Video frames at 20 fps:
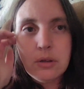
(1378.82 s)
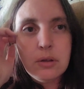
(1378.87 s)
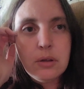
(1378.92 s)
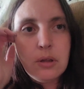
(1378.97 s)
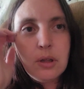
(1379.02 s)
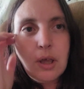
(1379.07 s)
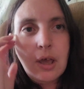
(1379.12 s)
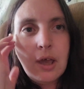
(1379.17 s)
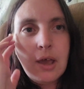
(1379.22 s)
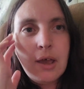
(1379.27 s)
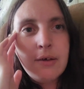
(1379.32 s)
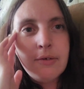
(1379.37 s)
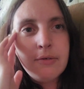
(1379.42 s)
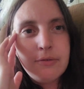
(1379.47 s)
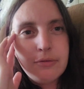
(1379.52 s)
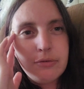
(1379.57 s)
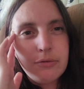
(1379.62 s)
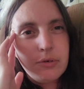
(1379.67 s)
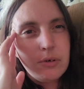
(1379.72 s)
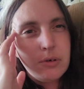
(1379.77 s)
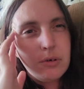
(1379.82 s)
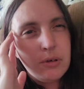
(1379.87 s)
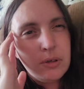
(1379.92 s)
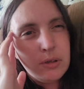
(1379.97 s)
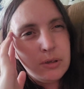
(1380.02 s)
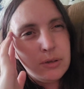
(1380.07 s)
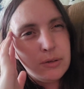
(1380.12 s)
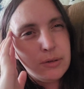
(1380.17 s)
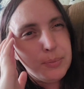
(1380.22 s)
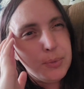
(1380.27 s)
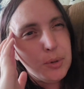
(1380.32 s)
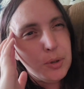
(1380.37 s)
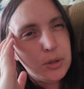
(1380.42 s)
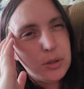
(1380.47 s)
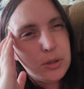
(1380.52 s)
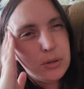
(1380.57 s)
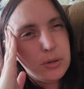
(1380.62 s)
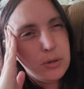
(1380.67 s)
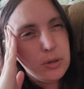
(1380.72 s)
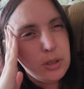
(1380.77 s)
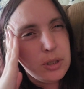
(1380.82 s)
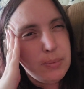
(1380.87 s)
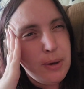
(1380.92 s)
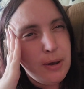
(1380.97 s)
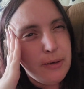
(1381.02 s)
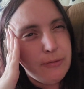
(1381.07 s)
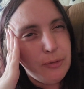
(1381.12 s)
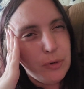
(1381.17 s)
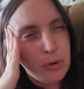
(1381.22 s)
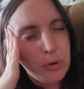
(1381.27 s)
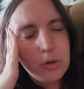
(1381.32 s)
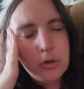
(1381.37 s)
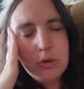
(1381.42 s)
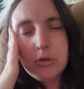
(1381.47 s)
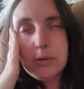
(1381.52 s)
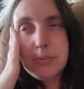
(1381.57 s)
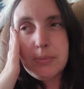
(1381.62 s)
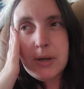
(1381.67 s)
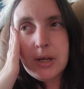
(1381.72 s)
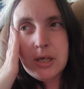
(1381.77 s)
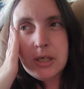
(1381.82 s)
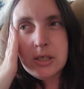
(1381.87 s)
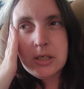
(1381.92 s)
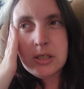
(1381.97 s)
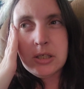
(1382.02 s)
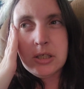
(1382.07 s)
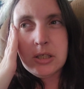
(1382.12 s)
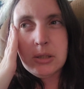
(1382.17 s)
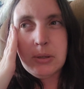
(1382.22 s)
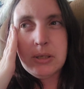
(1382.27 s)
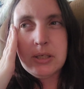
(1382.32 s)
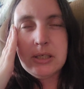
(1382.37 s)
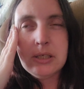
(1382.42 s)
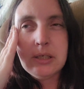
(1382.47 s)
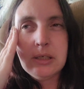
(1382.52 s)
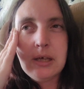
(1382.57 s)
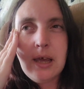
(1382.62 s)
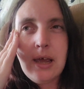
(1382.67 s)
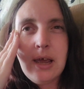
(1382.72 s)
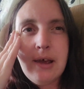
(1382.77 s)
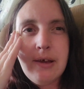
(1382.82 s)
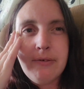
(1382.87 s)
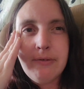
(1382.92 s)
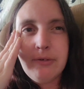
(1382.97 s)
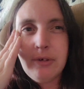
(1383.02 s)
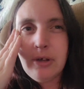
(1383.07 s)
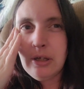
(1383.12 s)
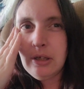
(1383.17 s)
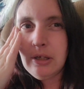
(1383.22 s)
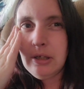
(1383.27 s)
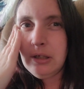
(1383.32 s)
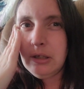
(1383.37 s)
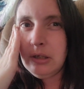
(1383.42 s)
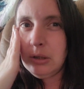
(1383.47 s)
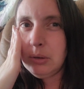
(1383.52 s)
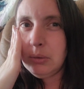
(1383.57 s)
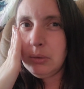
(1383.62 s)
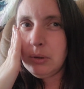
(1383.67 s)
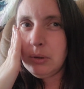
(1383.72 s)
have, the book's just about 400 pages, so I still have a little